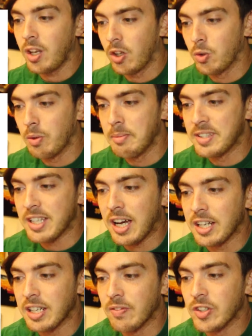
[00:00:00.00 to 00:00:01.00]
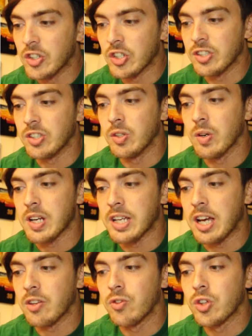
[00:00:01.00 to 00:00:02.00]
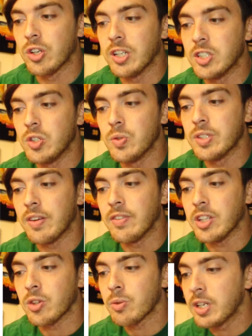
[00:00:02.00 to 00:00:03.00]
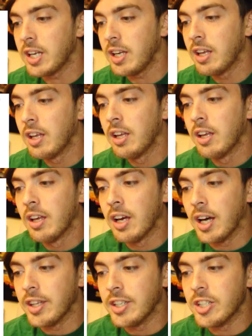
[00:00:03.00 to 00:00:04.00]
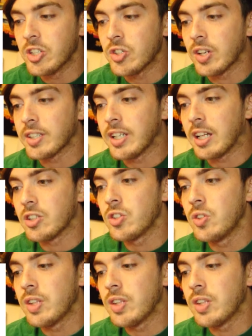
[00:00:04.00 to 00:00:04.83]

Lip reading: On the women's side, you have New Jersey, New York at 3,273, the district at